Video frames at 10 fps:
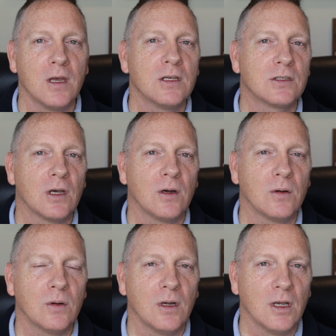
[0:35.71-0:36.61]

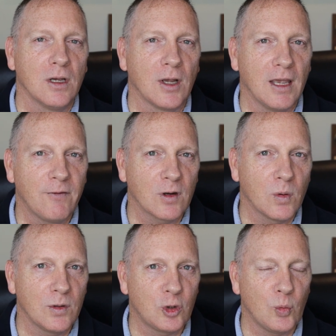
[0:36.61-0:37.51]
So if you're
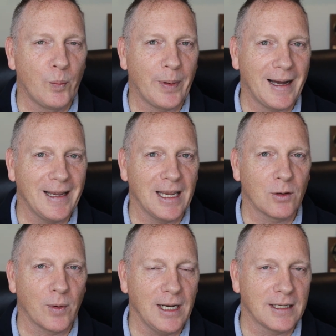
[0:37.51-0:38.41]
going to buy a
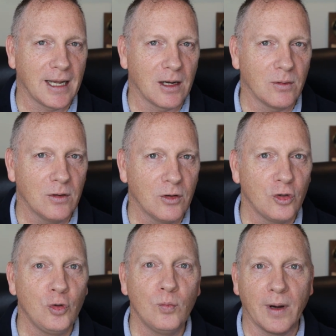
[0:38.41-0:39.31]
rate down,
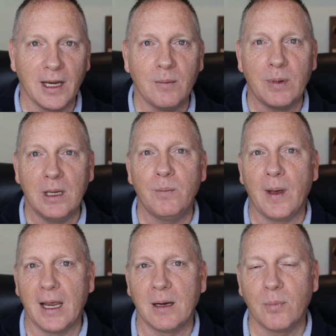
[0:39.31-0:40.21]
you might be
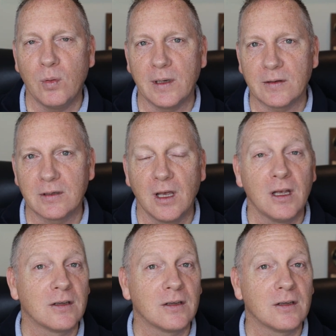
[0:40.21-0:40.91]
paying points.